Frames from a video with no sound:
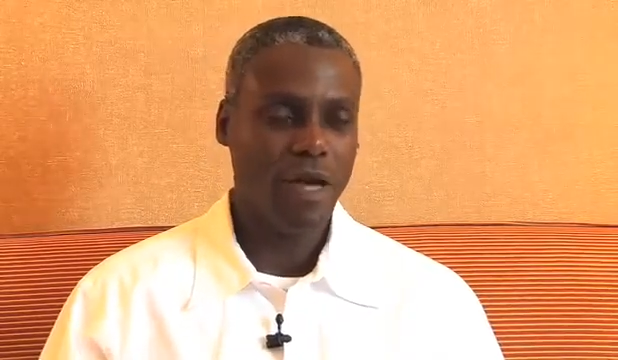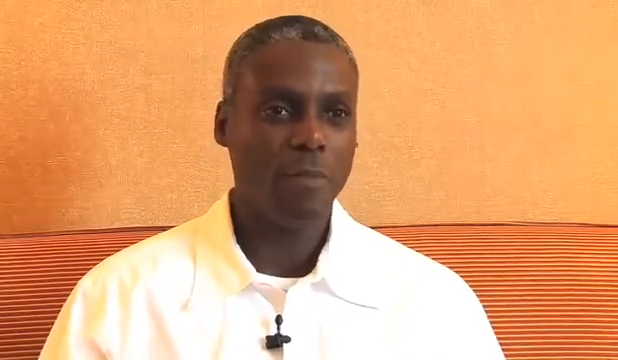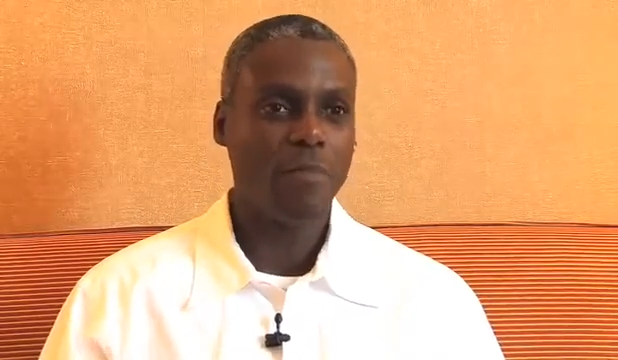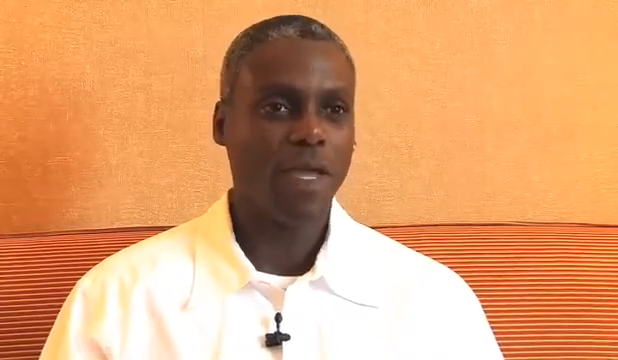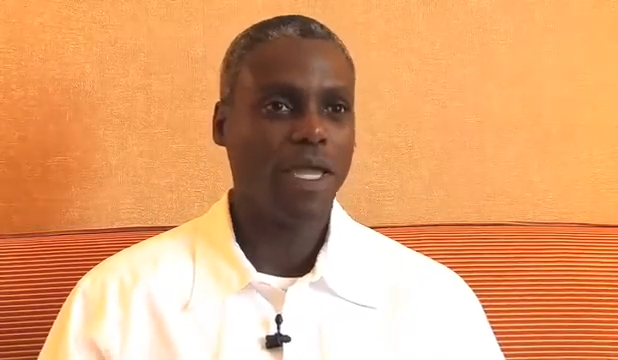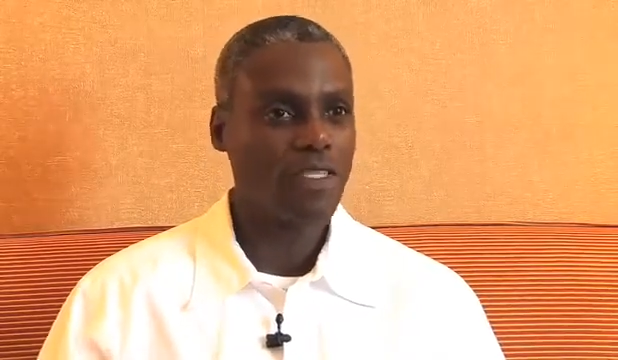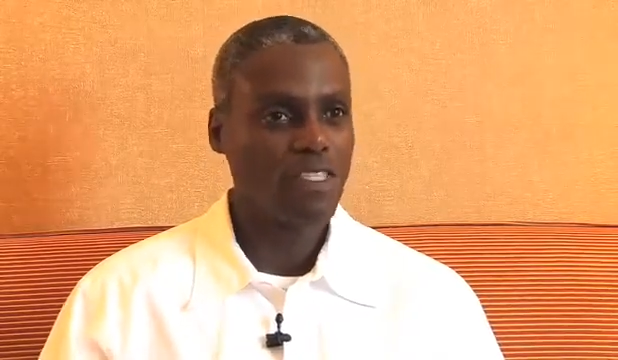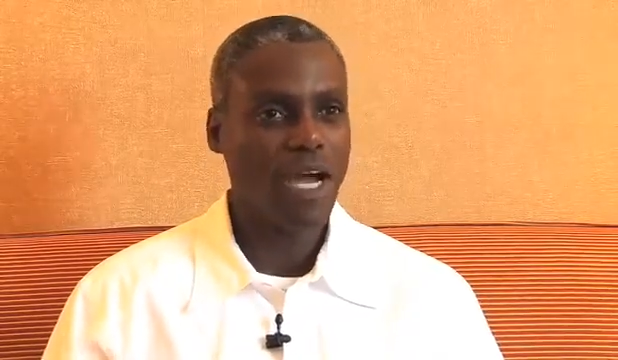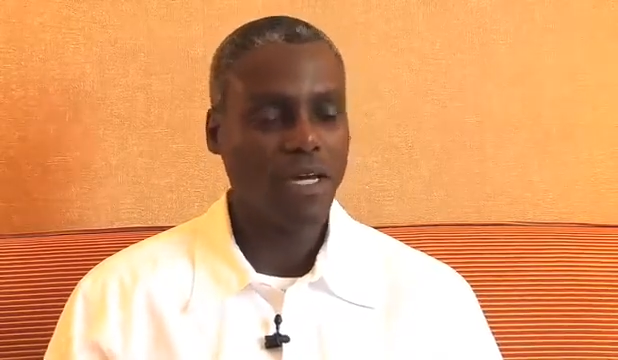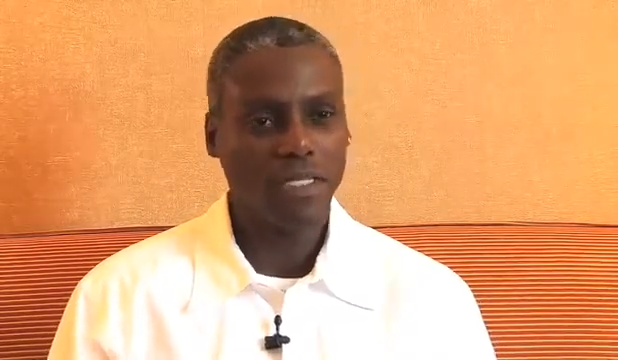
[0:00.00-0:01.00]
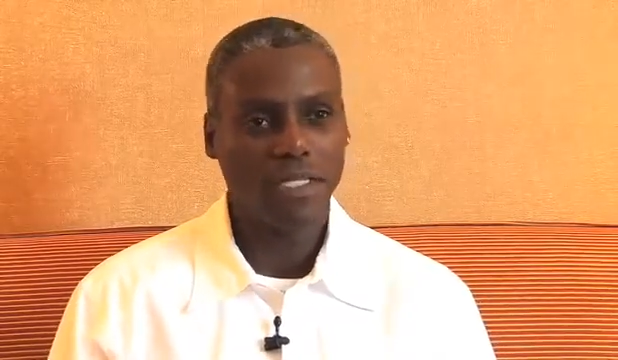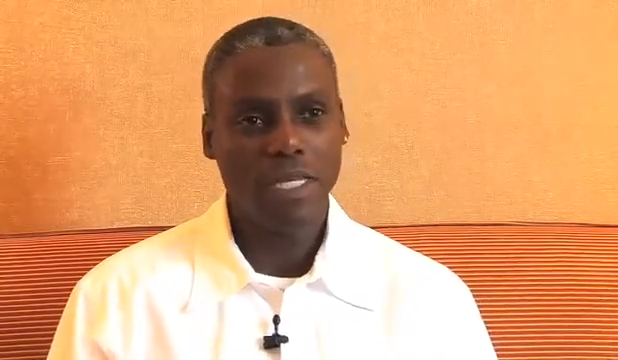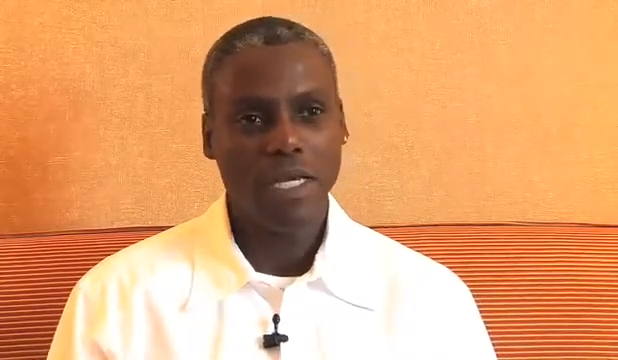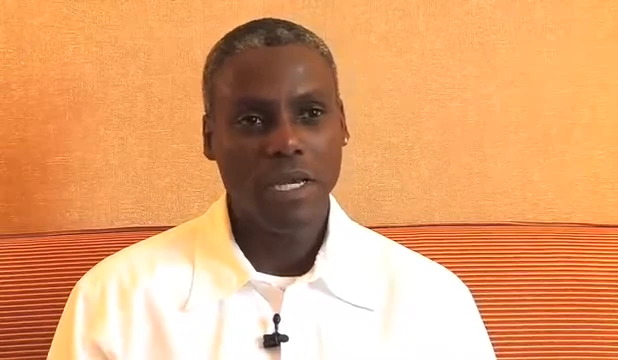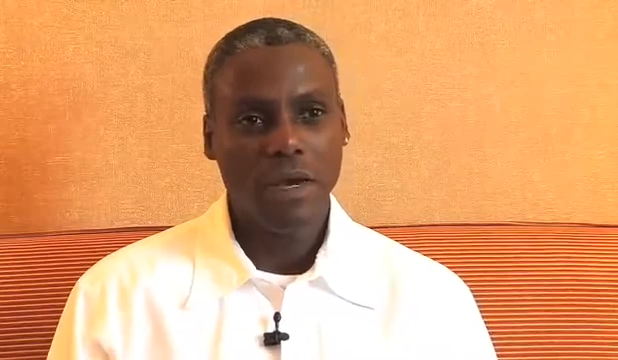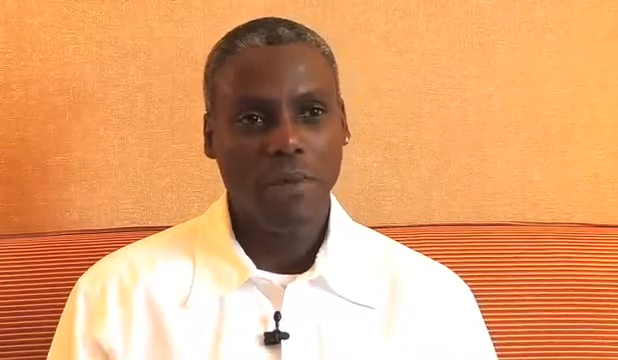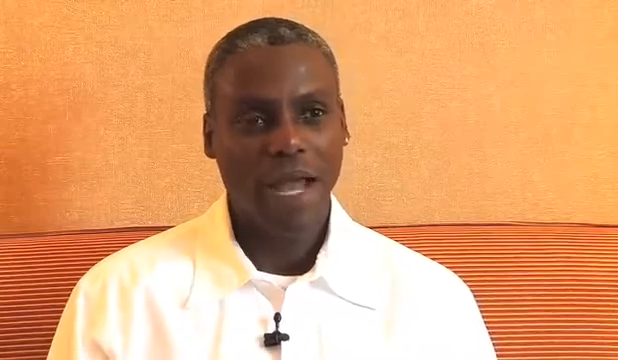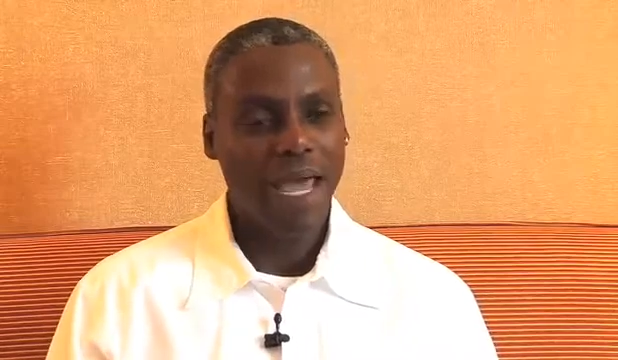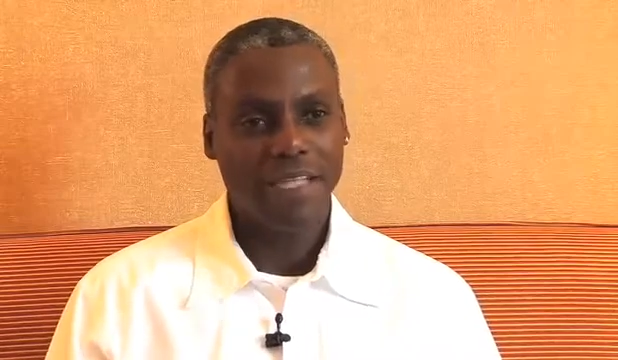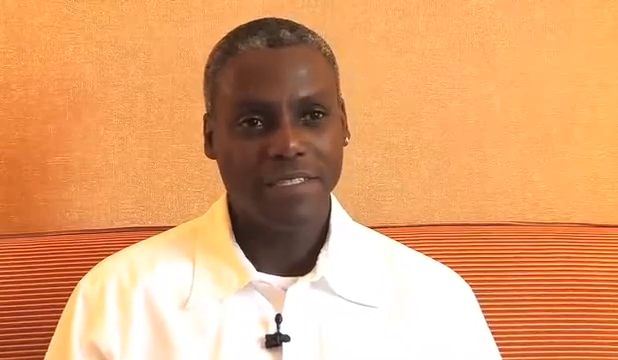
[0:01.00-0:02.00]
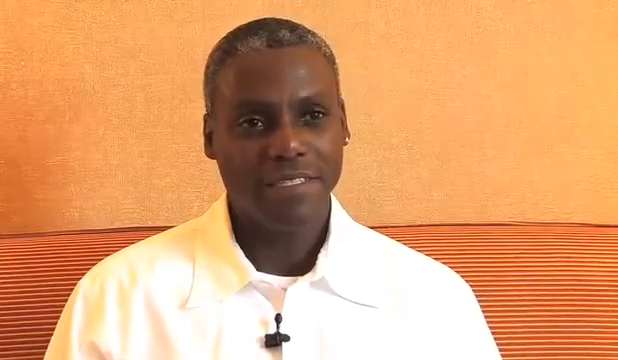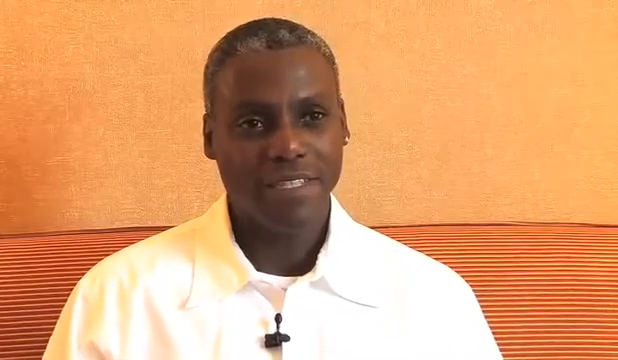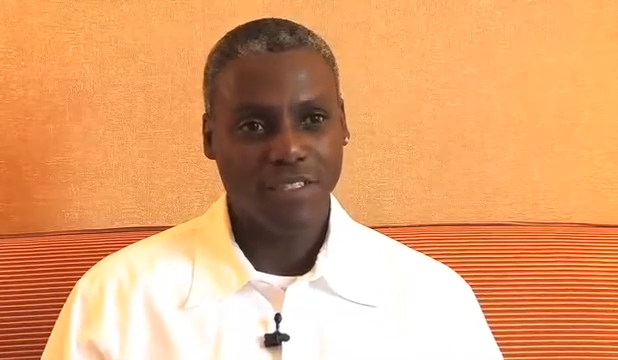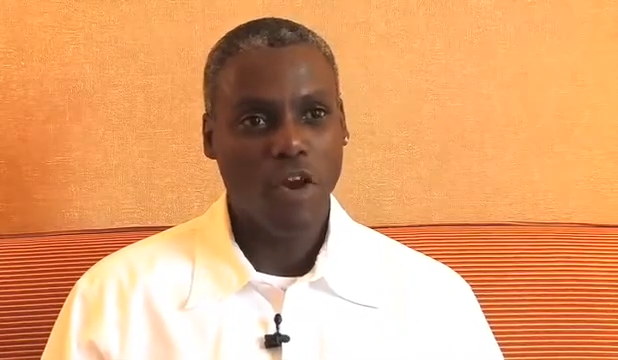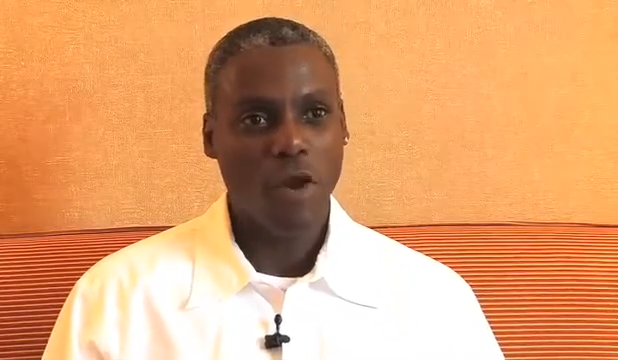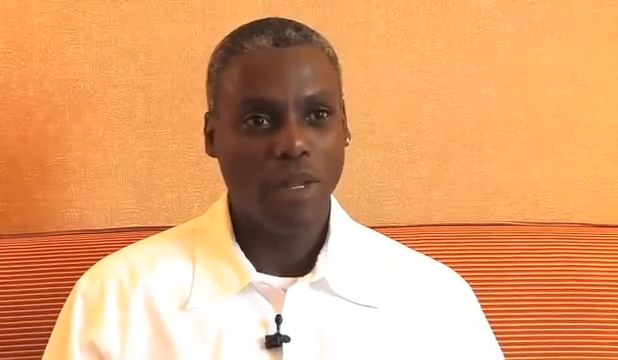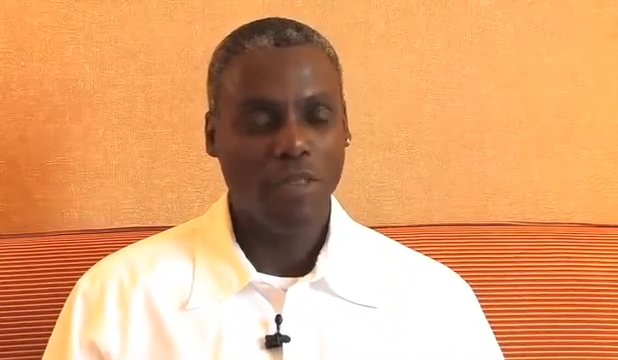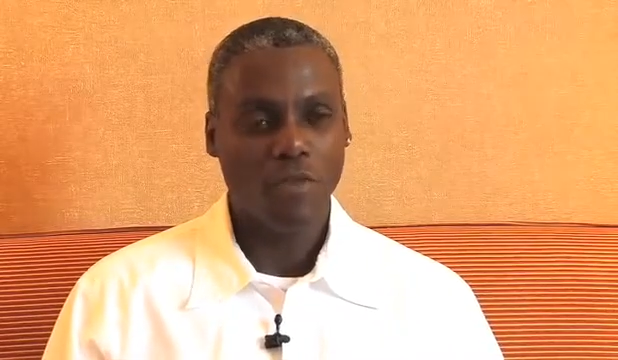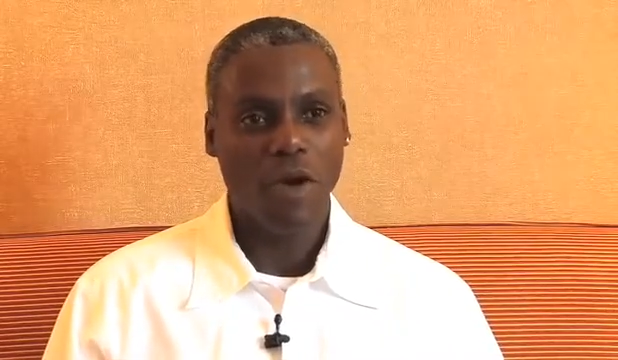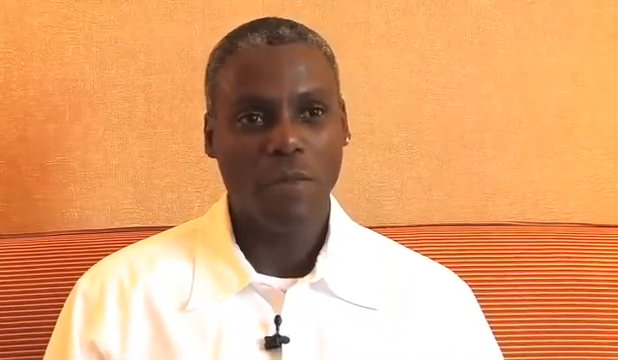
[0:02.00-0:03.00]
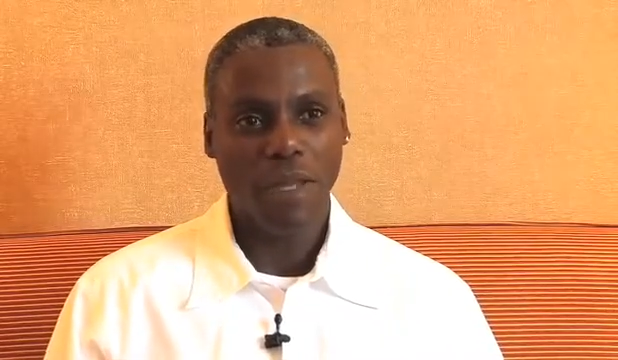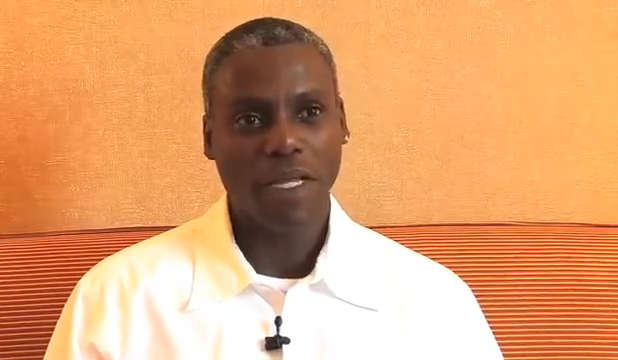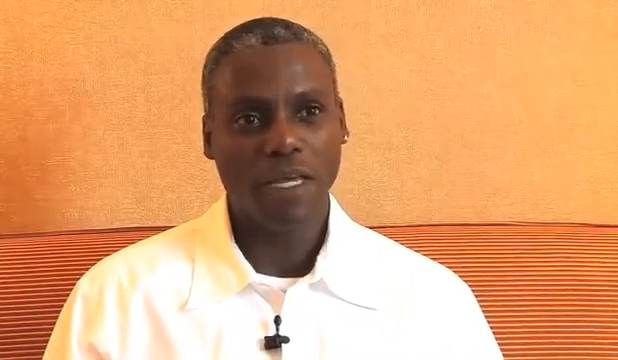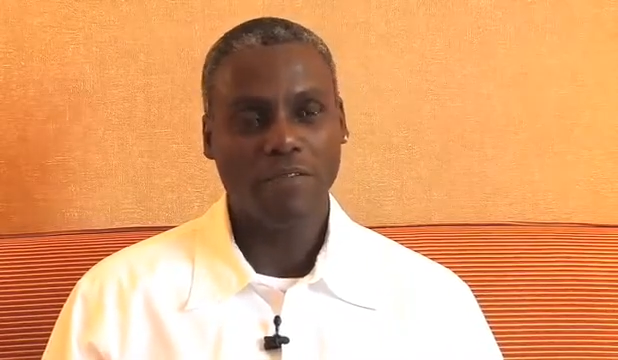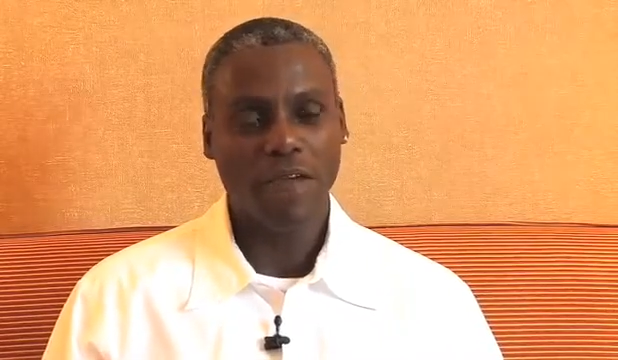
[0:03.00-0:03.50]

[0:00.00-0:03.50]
upbringing in childhood. But I had such harmony throughout my life.